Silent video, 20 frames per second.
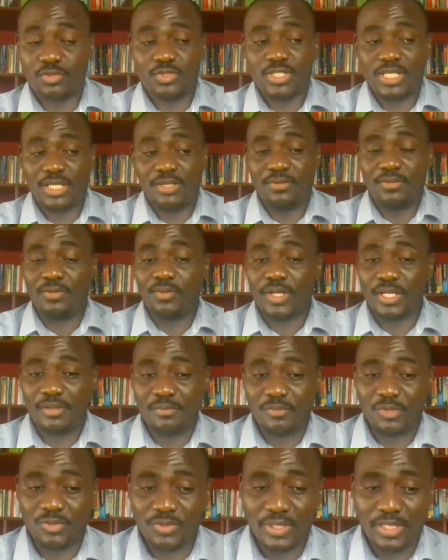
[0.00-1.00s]
course I don't know what
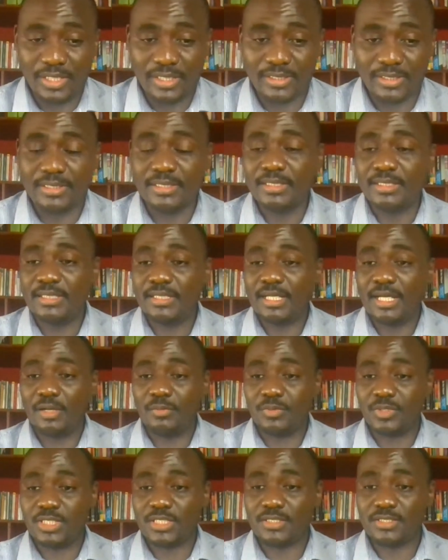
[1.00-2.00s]
I'm doing.
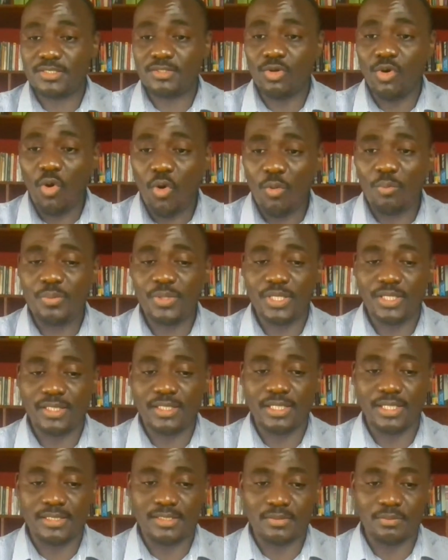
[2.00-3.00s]
I'm just hoping
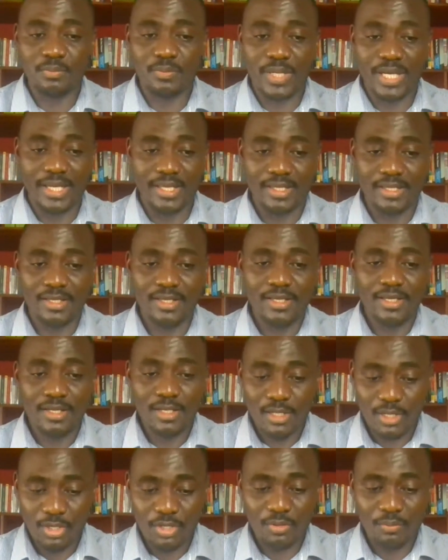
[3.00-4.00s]
that by
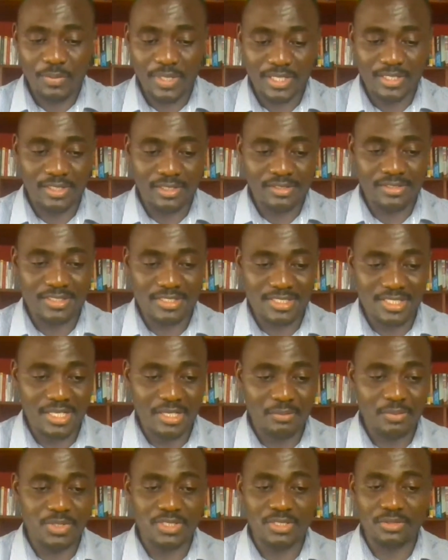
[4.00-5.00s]
her making the
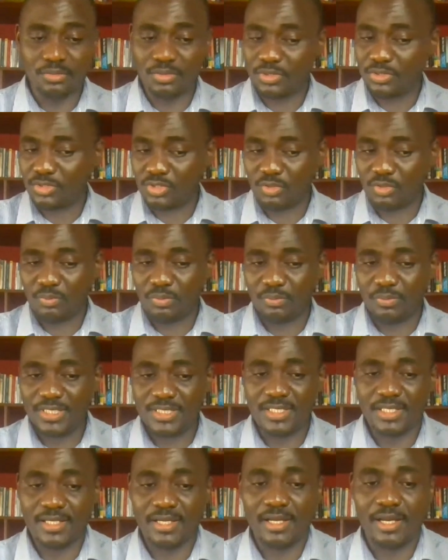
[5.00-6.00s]
steps, they will stop
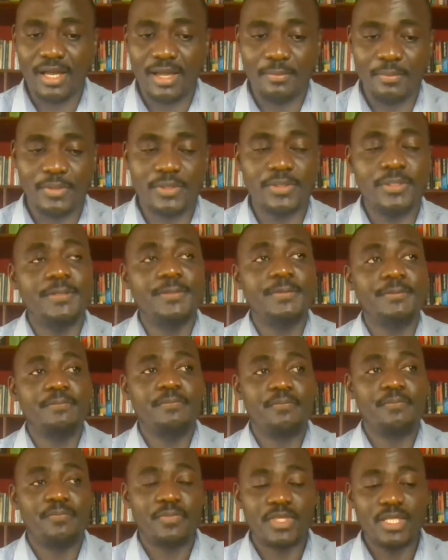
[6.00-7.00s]
beating her up.
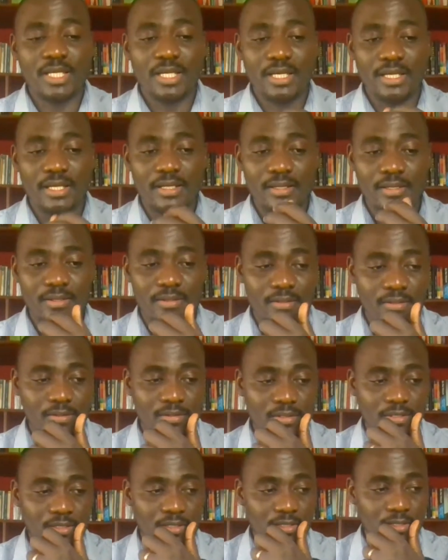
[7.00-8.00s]

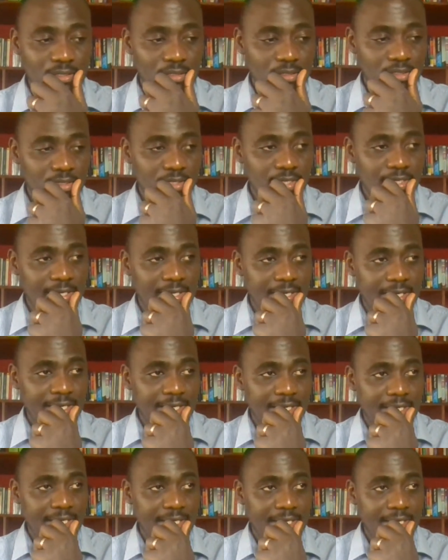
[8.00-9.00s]
Eh,